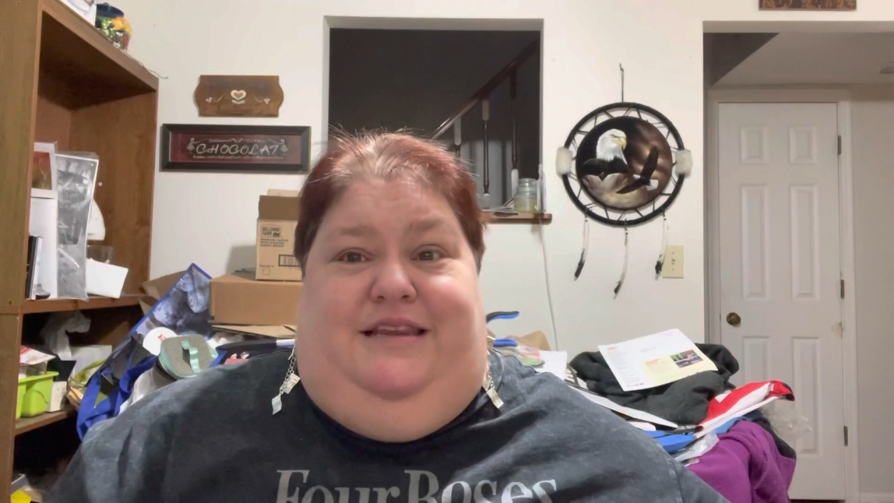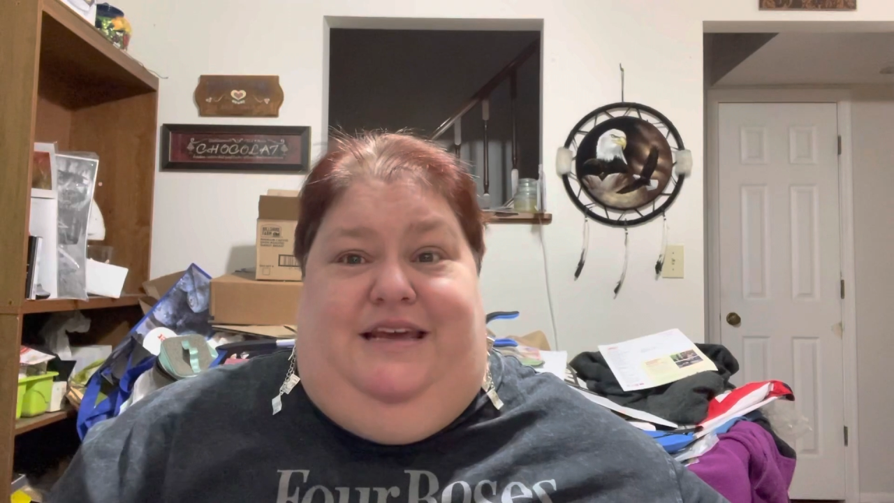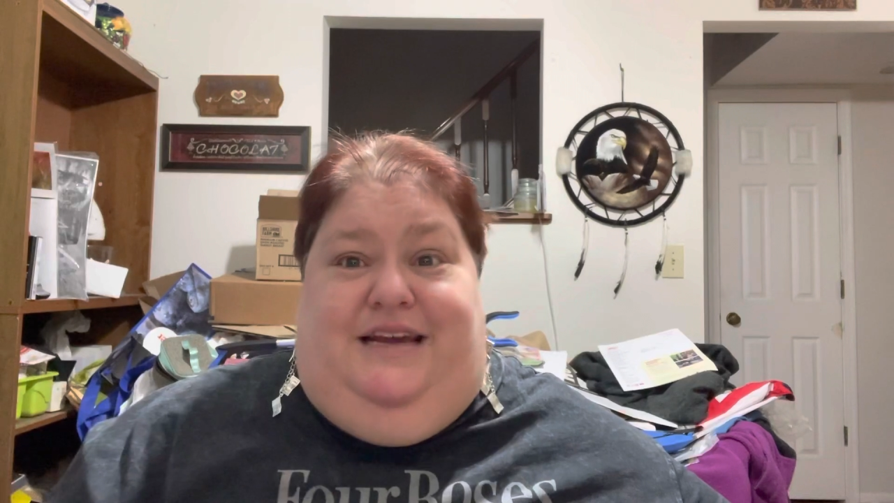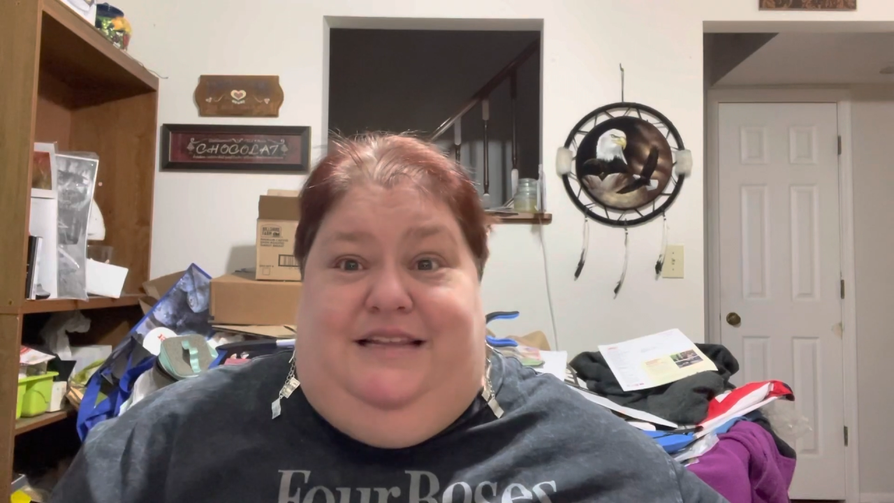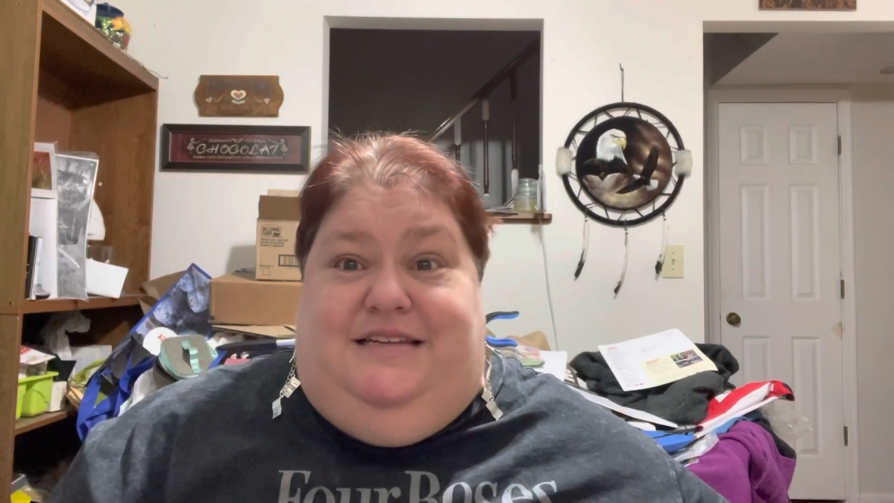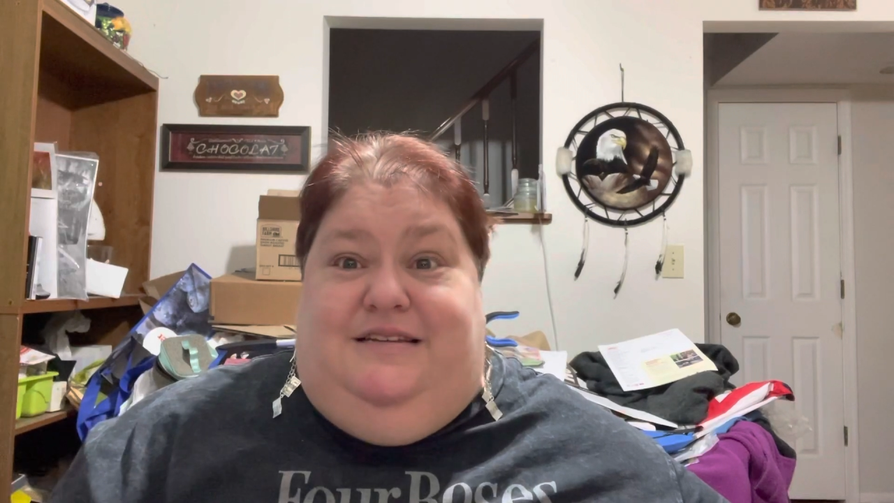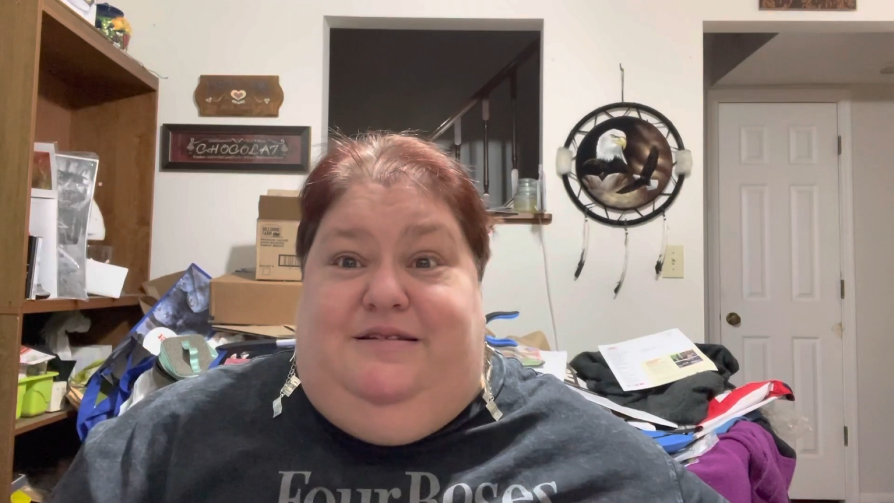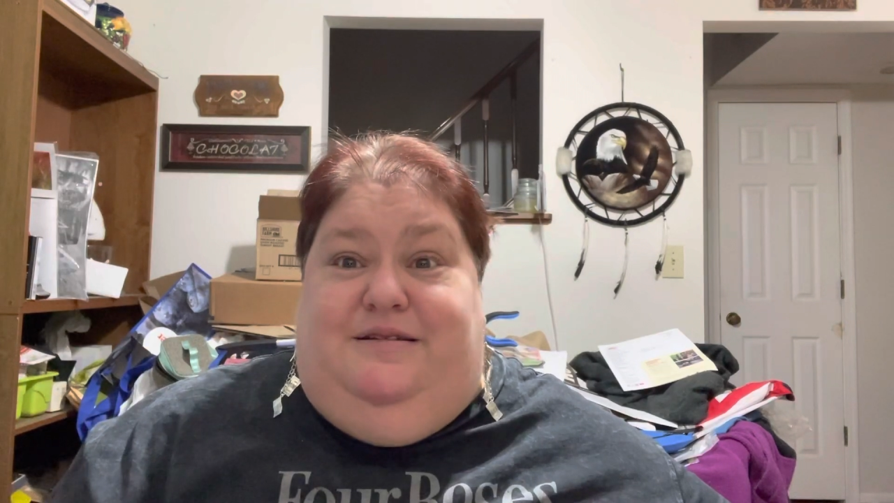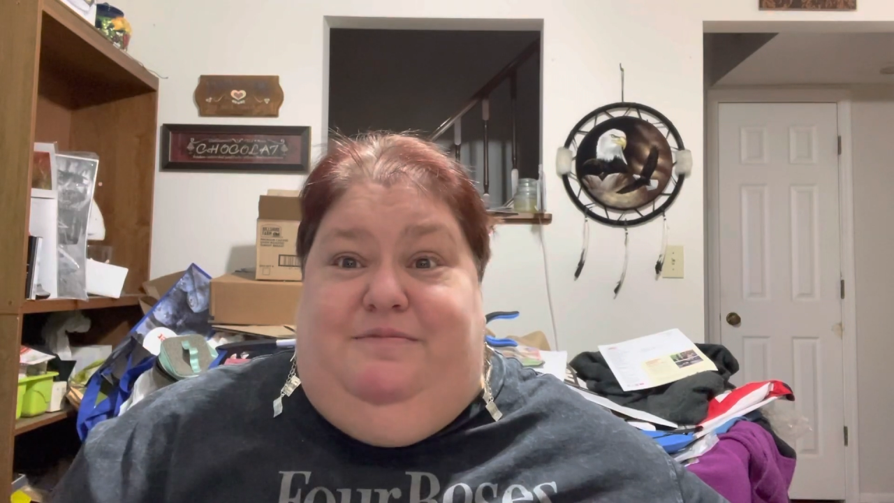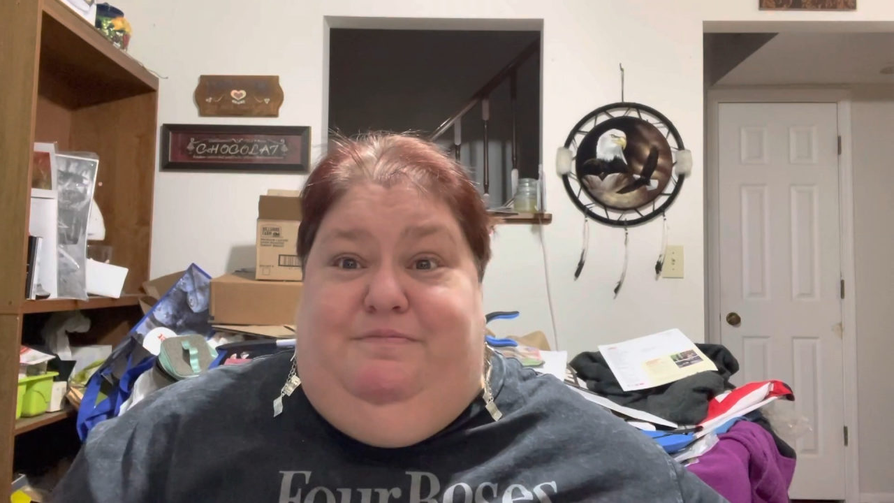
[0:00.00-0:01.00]
Dad, this is
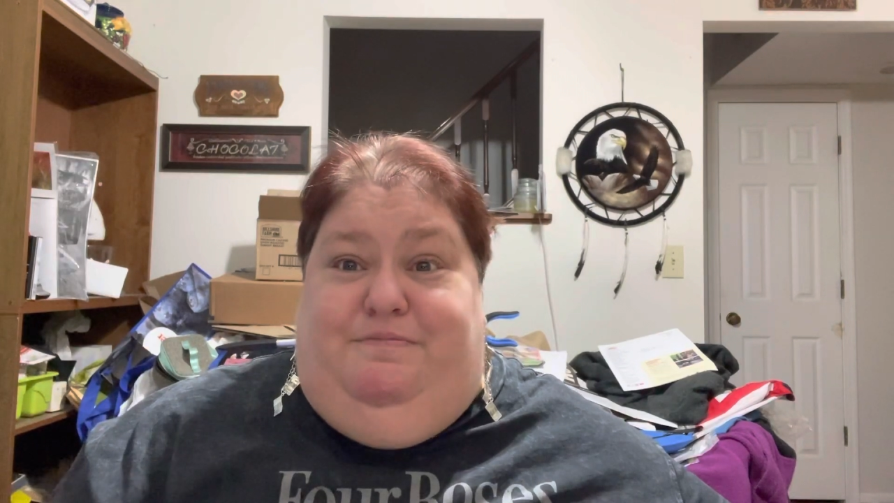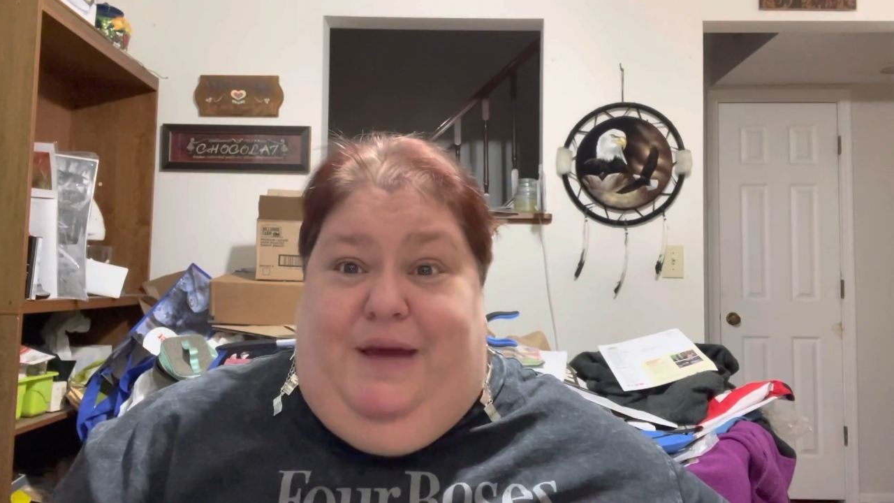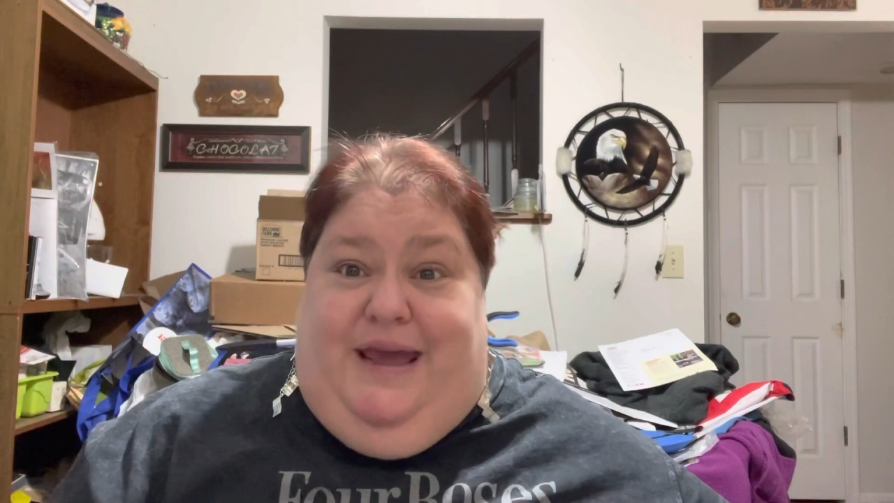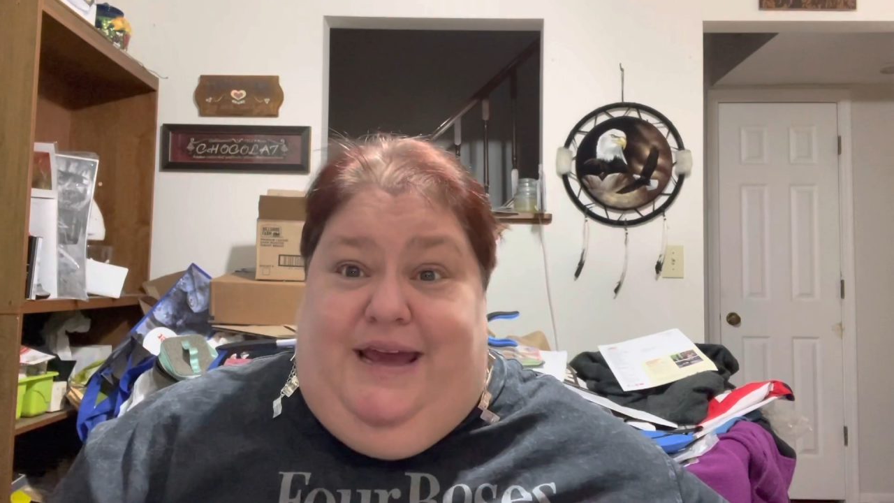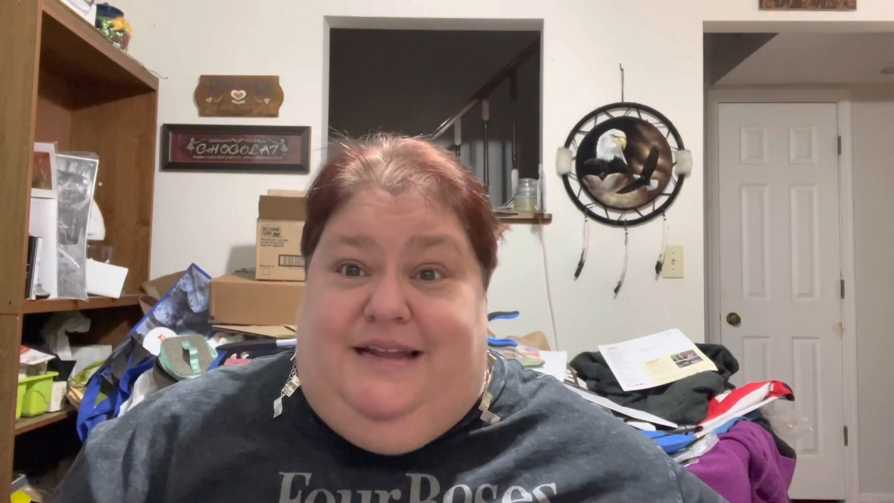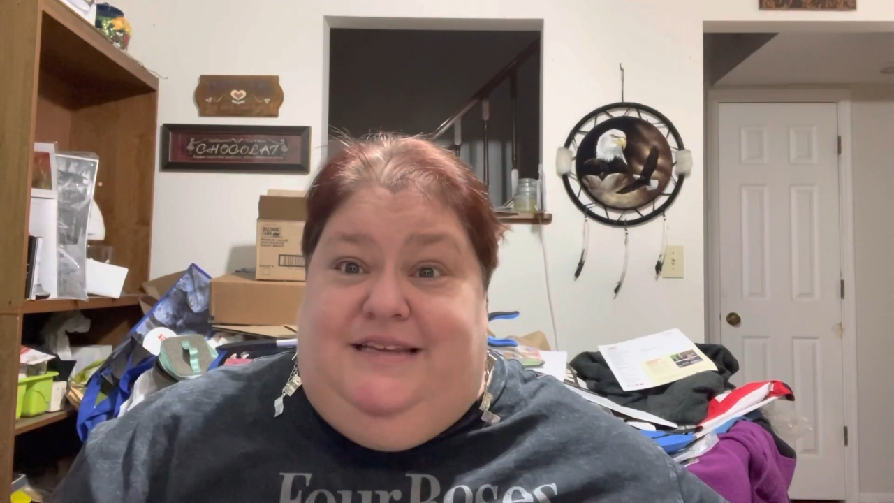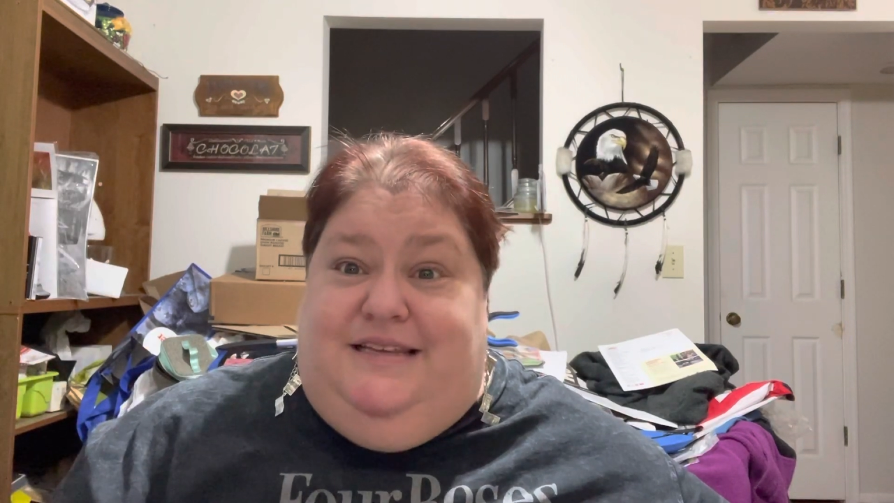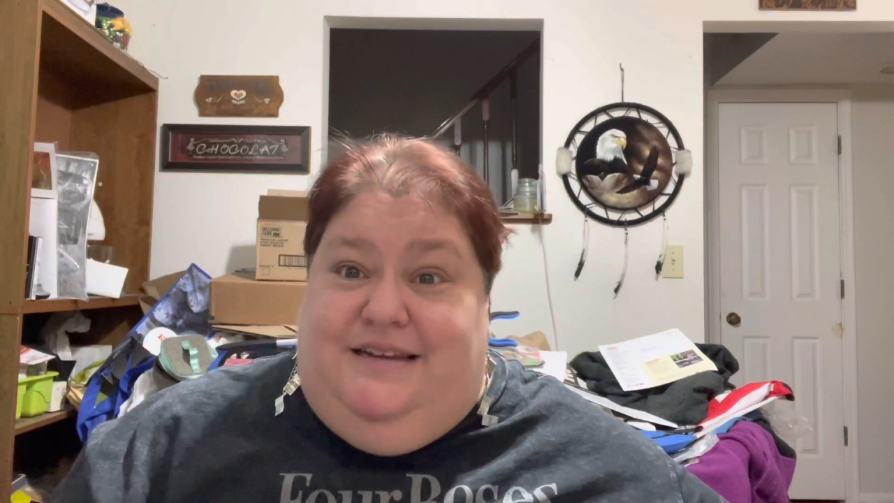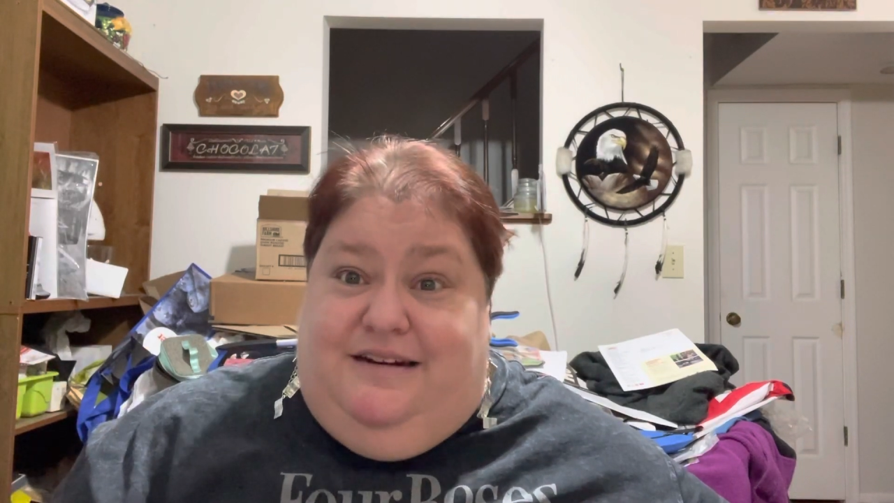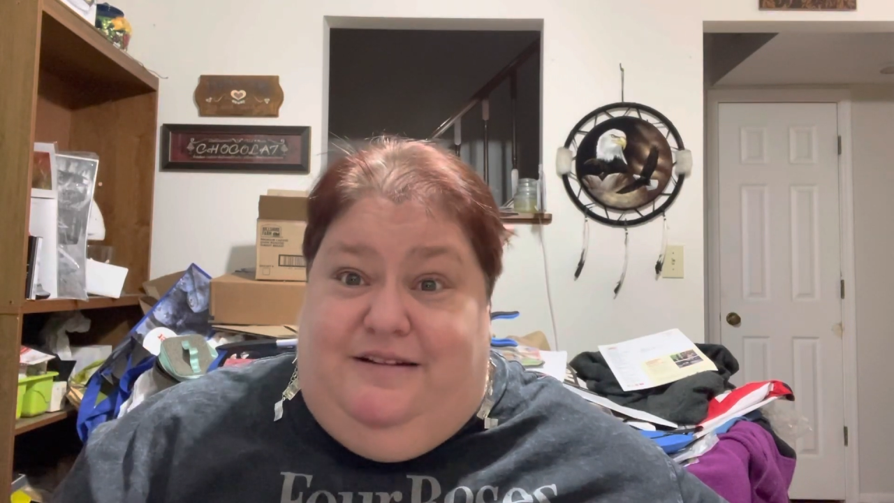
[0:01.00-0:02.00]
bad
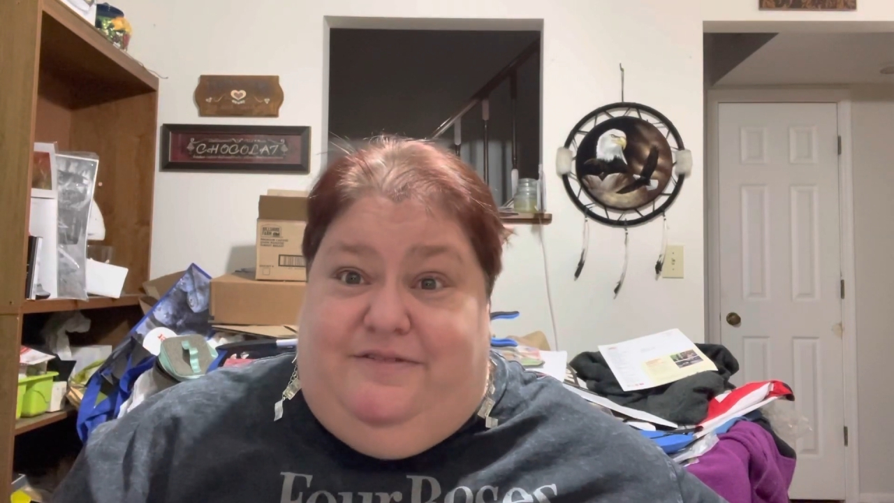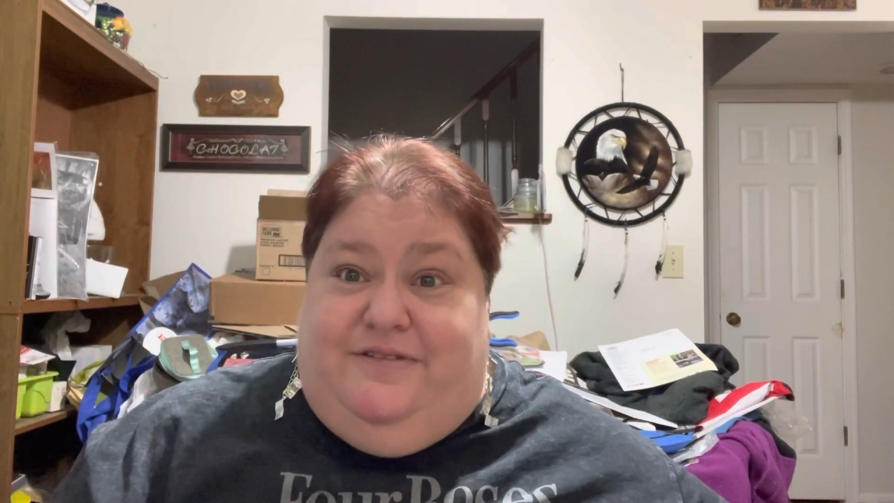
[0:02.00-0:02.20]
stuff.